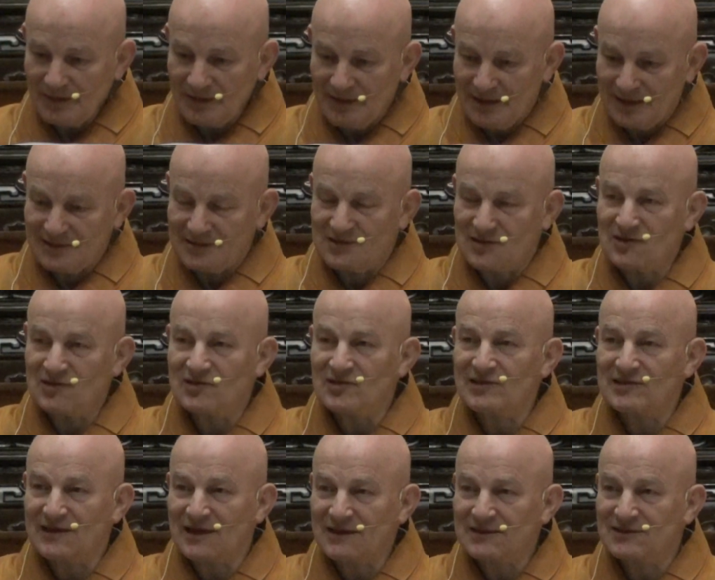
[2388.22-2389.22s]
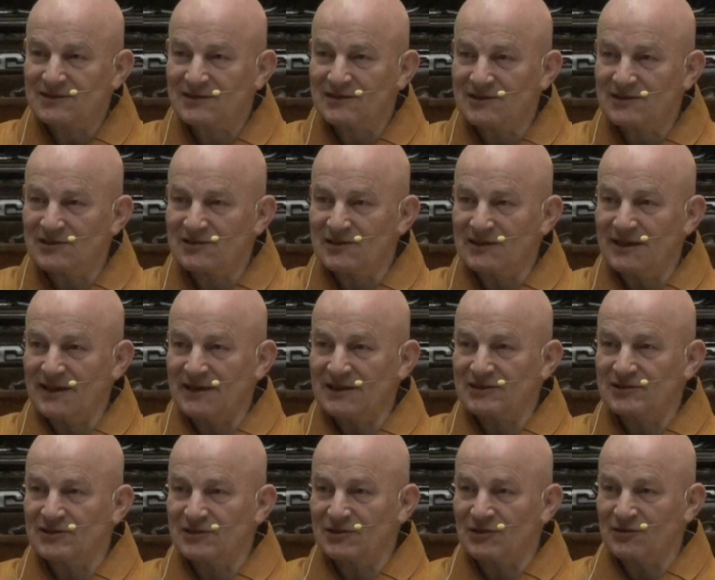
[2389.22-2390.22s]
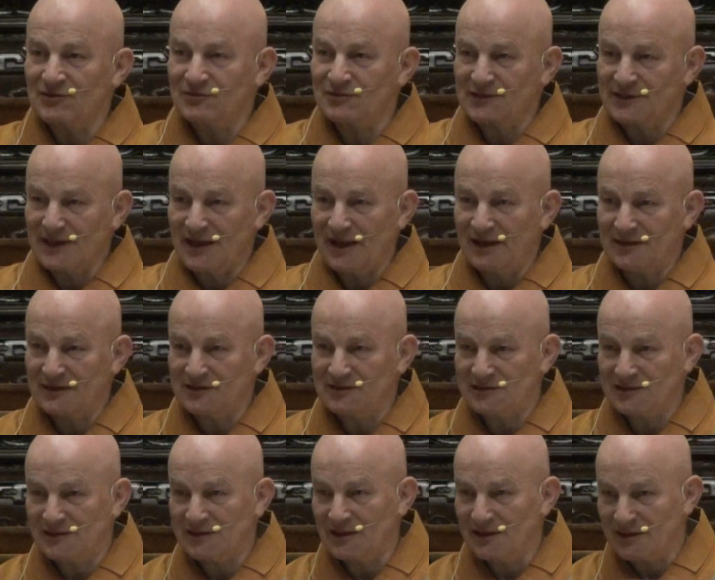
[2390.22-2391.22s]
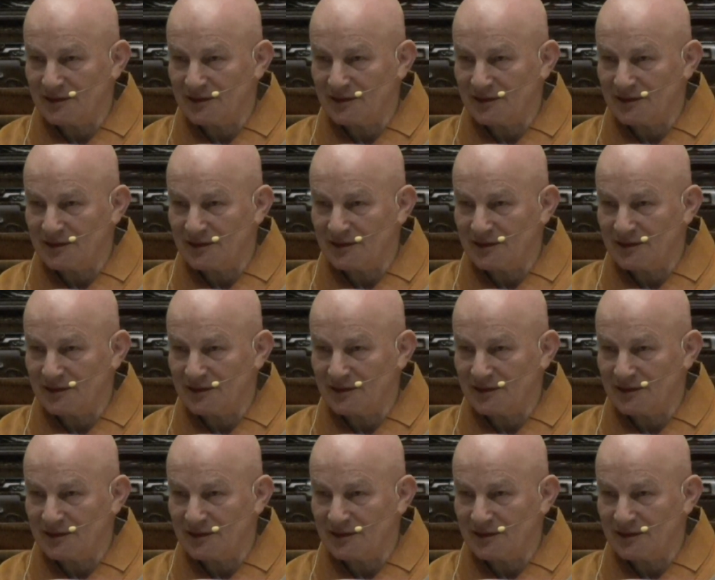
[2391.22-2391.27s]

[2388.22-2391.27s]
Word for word: And this is actually the nature of reality.